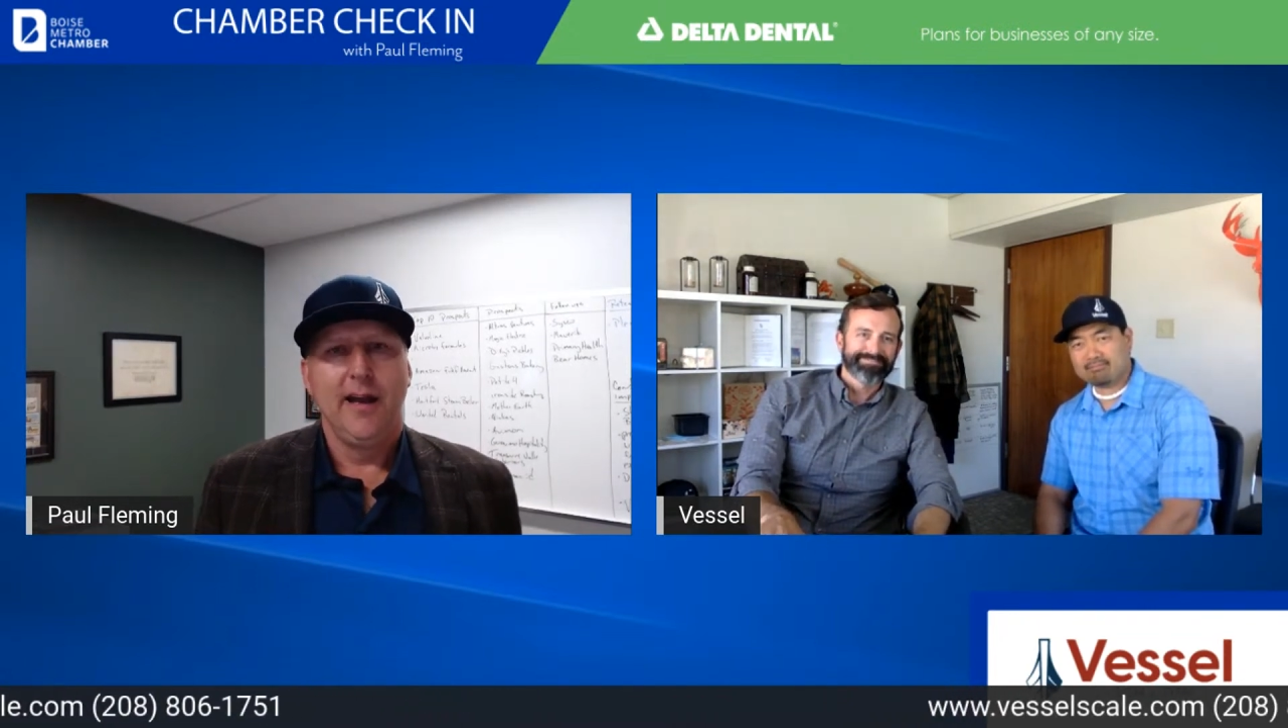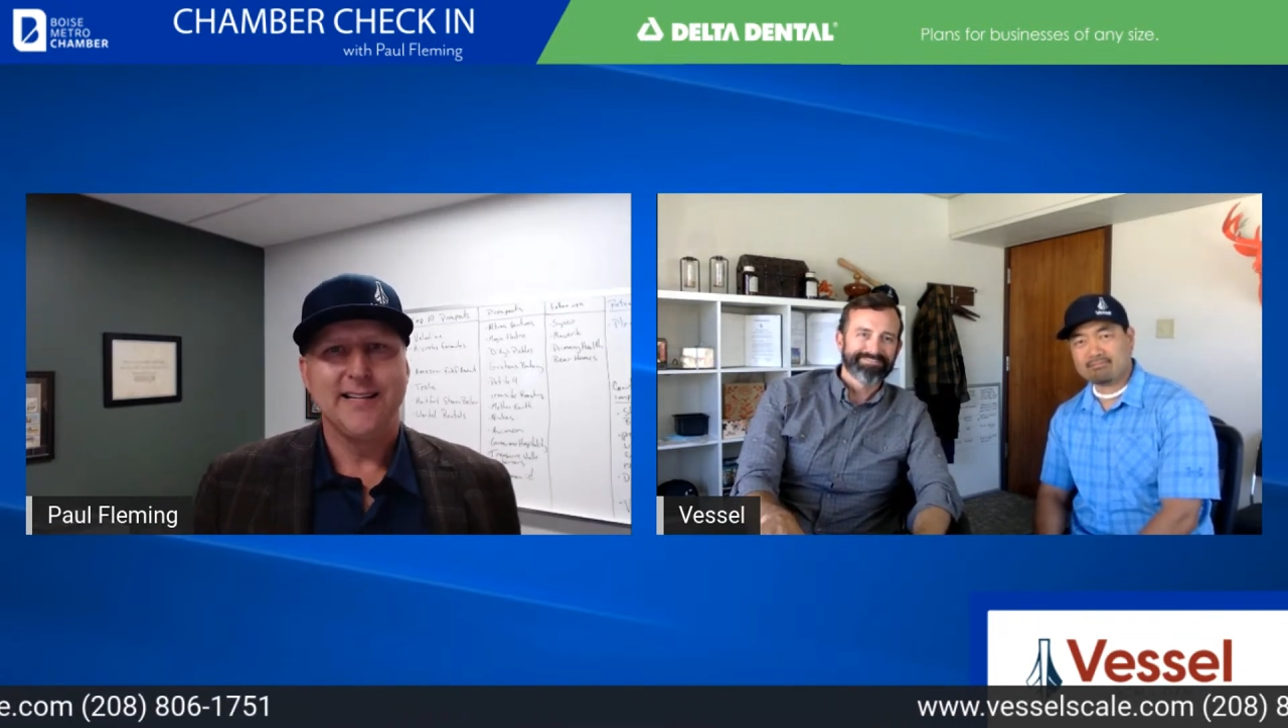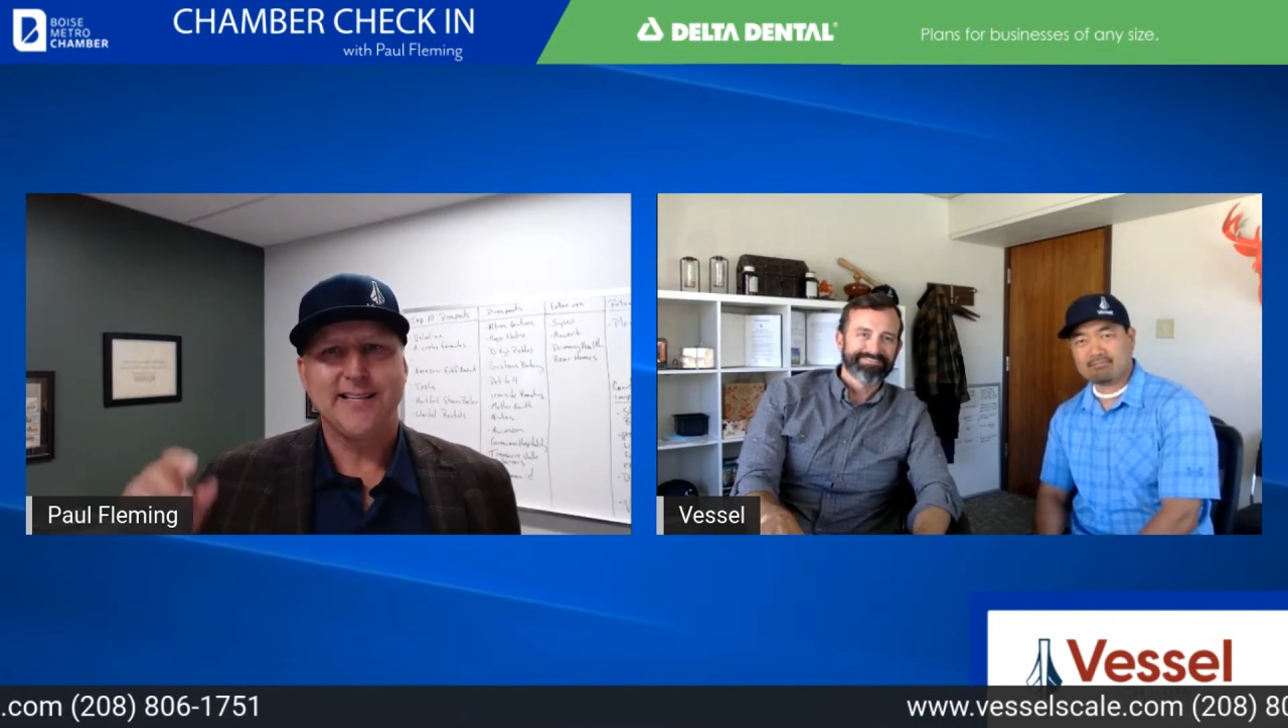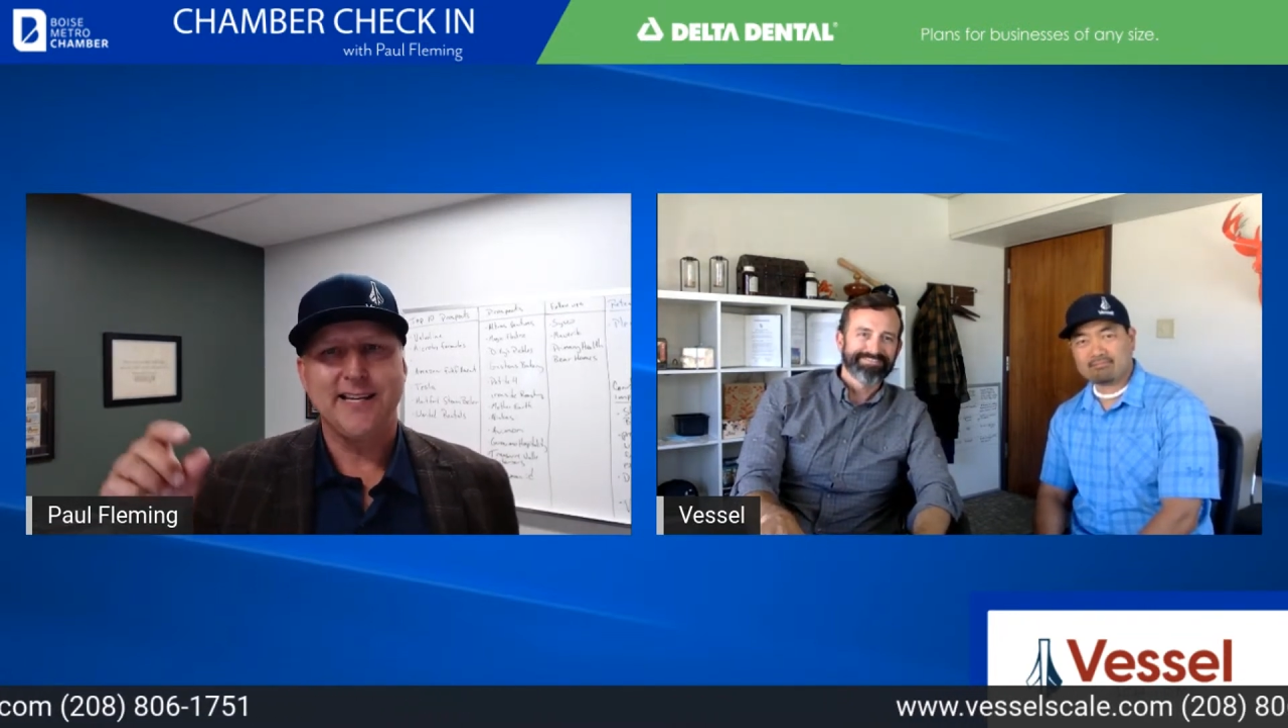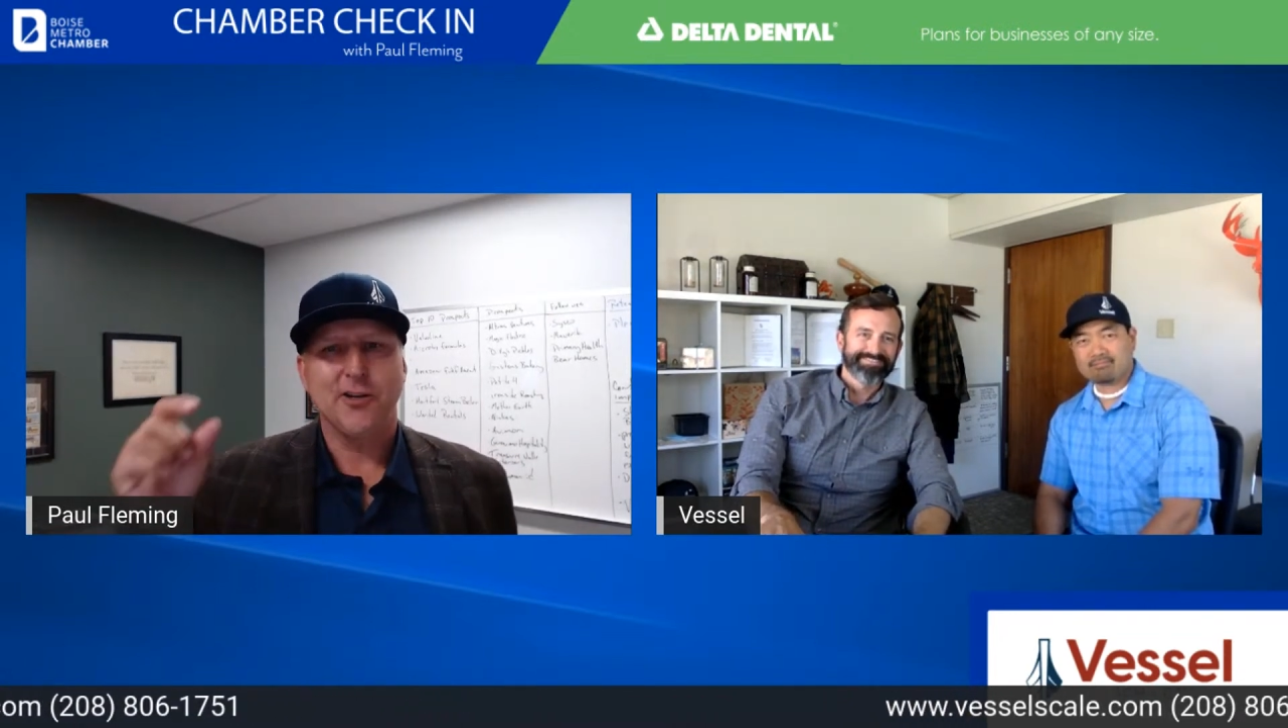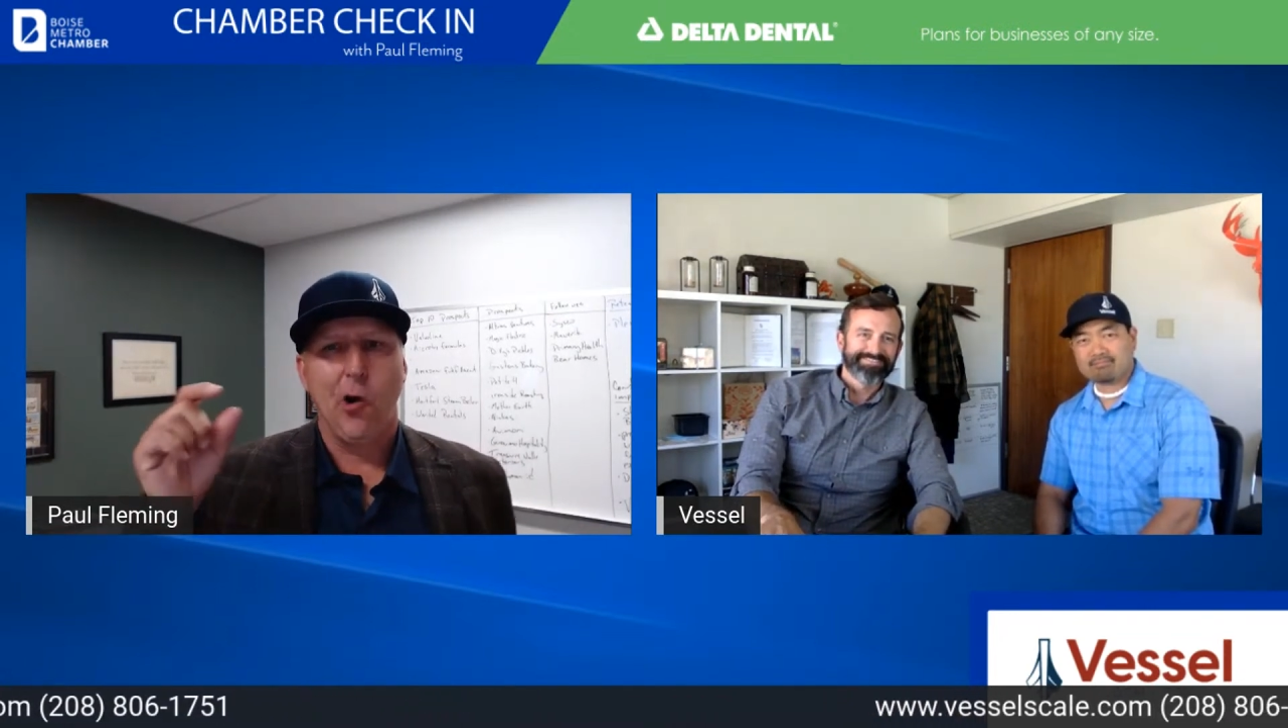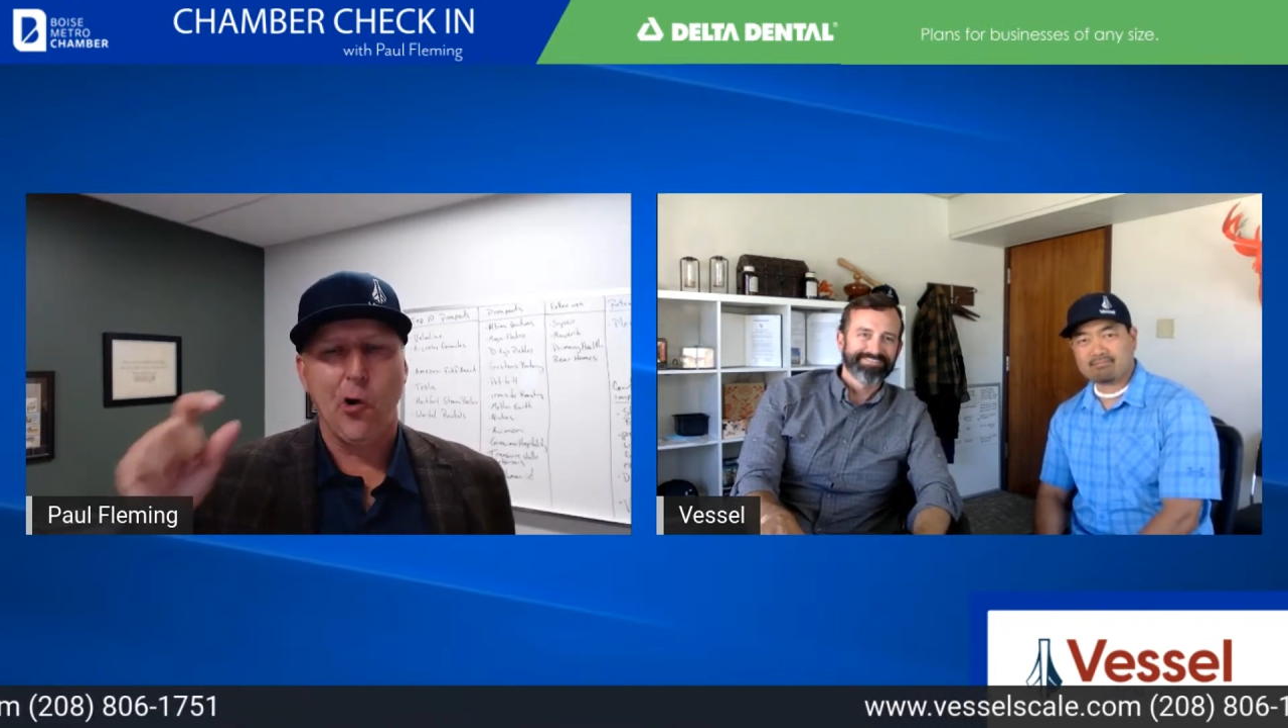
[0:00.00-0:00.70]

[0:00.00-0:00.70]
And since